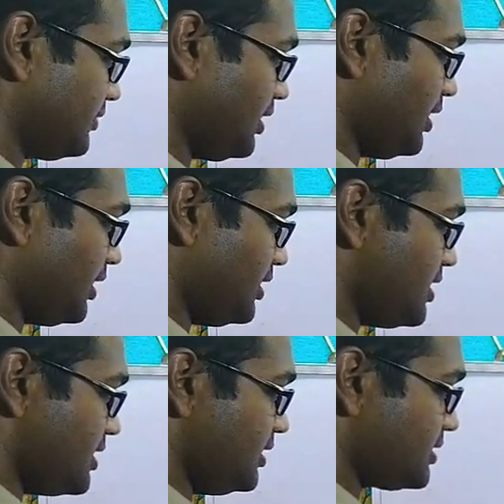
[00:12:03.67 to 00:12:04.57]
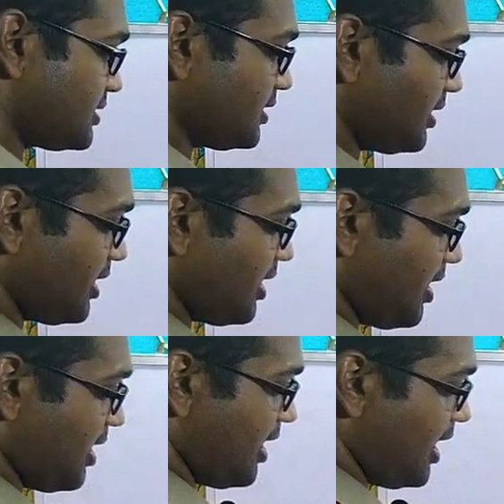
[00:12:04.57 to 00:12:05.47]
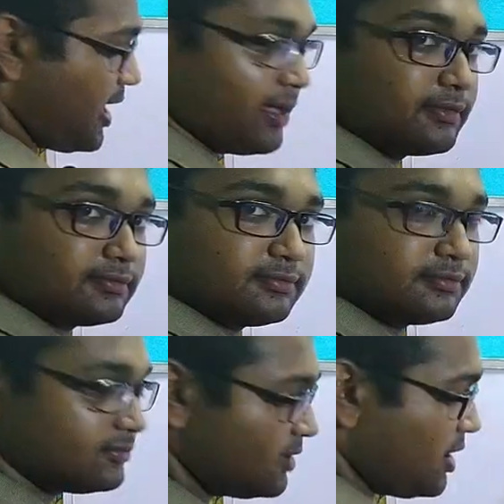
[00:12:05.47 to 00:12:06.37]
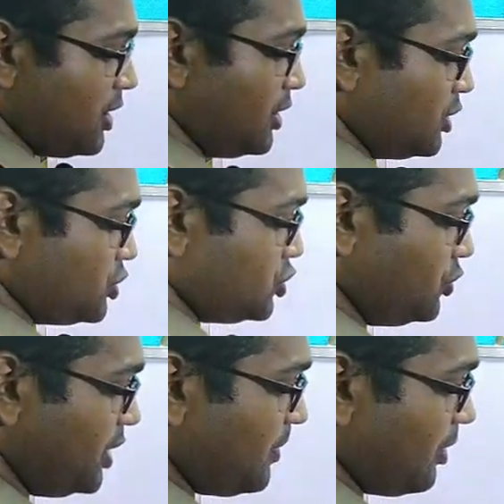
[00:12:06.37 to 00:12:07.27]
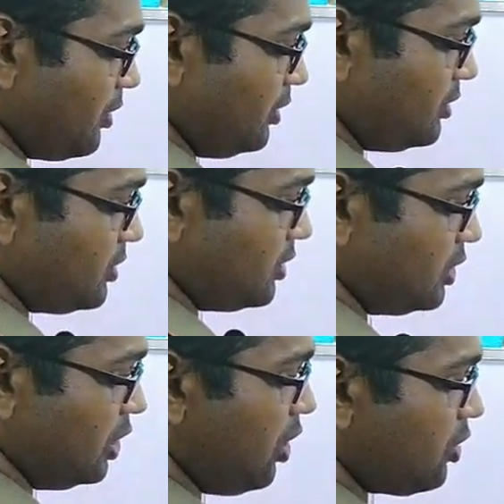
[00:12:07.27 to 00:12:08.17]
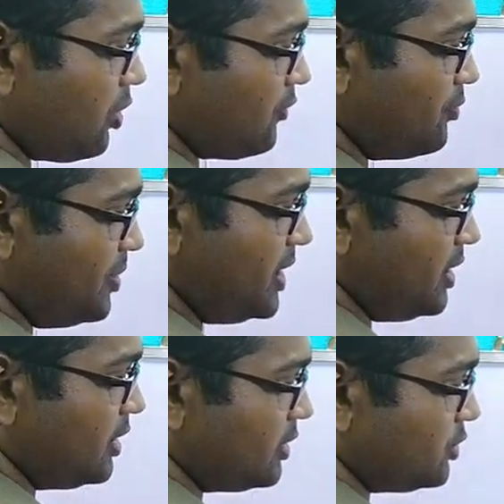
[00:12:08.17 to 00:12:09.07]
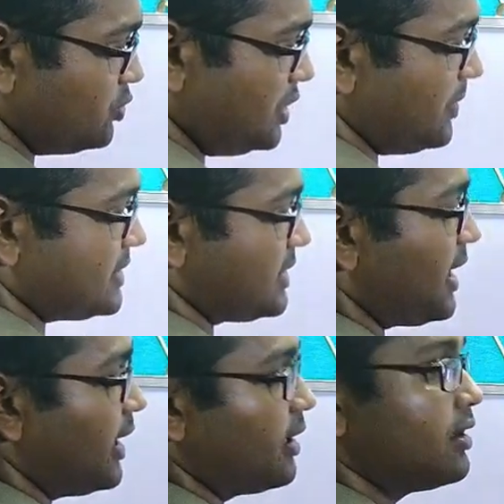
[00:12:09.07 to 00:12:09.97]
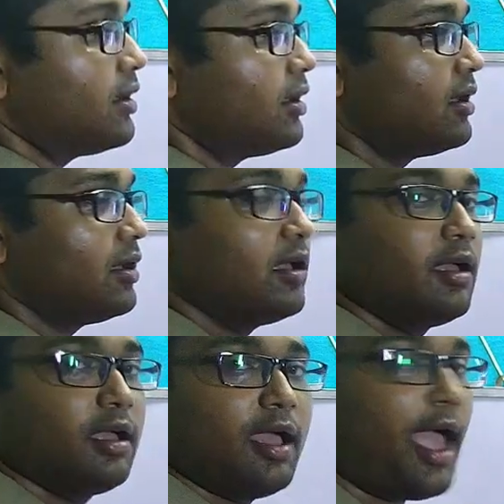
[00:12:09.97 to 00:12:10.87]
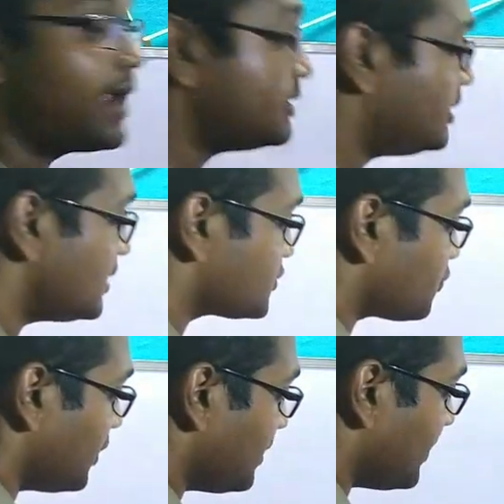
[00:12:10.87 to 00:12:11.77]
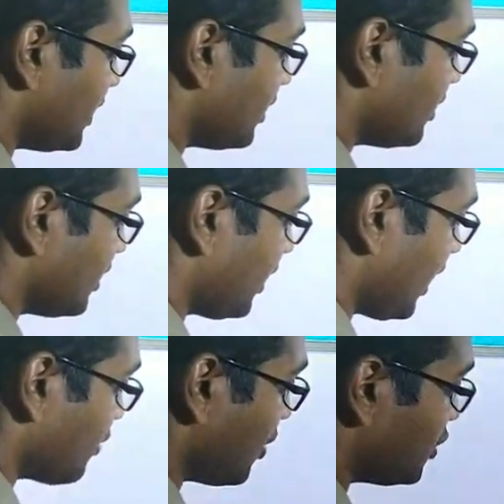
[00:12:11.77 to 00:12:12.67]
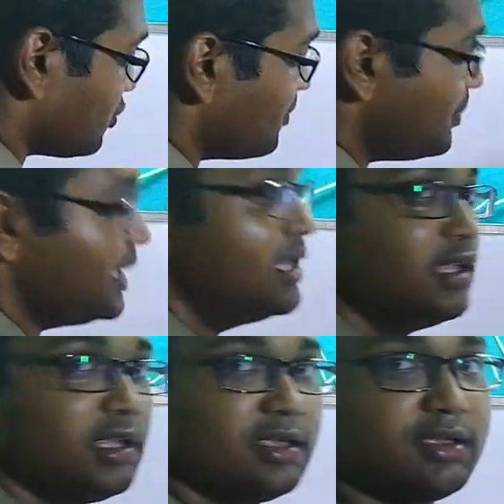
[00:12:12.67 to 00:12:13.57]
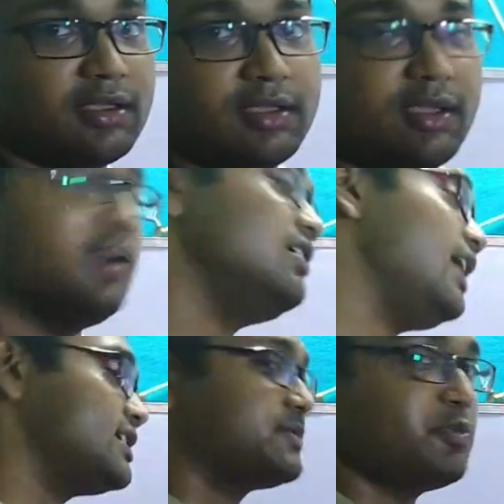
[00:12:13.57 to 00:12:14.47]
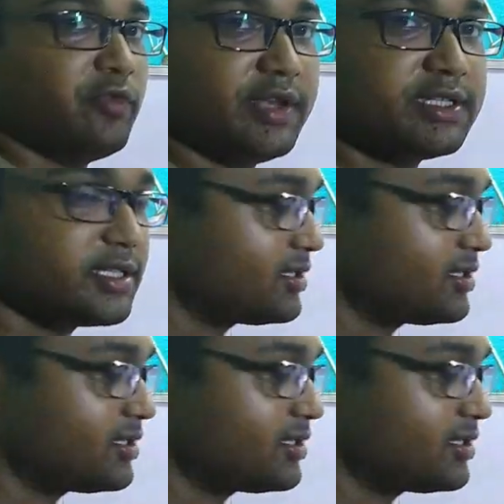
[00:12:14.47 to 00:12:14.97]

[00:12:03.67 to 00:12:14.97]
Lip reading: It is a to the power log of b to the base a, and this will be equal to b. Let's prove it.